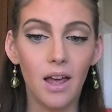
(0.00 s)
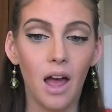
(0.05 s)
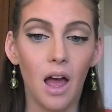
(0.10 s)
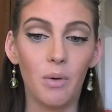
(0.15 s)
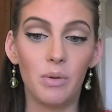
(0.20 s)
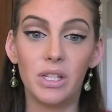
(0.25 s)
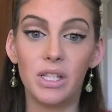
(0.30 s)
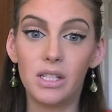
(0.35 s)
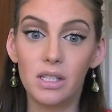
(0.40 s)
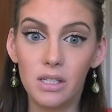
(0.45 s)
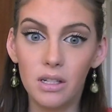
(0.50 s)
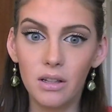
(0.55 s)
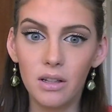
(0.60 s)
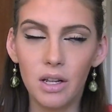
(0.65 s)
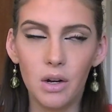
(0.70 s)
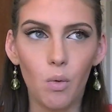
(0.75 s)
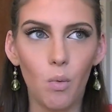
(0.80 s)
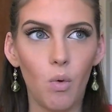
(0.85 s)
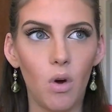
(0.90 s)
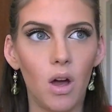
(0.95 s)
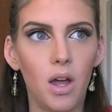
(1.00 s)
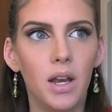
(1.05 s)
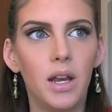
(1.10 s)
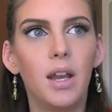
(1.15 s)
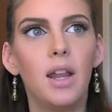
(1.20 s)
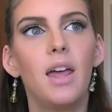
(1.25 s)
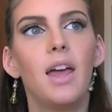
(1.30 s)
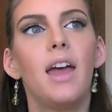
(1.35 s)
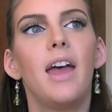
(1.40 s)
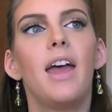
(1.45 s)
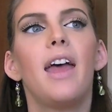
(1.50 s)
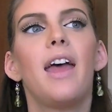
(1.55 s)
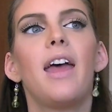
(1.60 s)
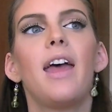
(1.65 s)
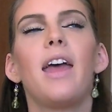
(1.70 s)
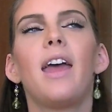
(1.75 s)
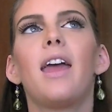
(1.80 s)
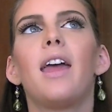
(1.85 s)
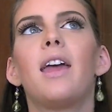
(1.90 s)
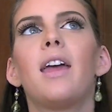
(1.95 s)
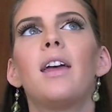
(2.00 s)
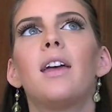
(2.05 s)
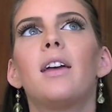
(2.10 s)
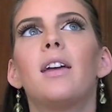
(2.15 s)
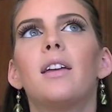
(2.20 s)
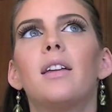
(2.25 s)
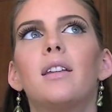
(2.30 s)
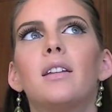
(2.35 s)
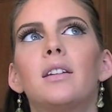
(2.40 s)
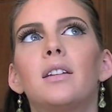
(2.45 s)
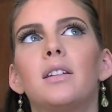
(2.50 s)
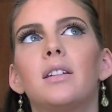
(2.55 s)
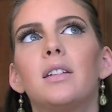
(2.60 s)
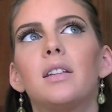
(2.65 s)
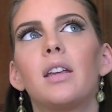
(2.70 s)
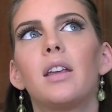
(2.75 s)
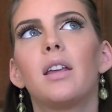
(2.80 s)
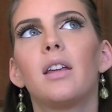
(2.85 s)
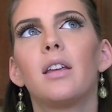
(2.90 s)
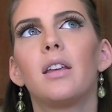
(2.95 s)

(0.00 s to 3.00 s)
I was still at a 1. And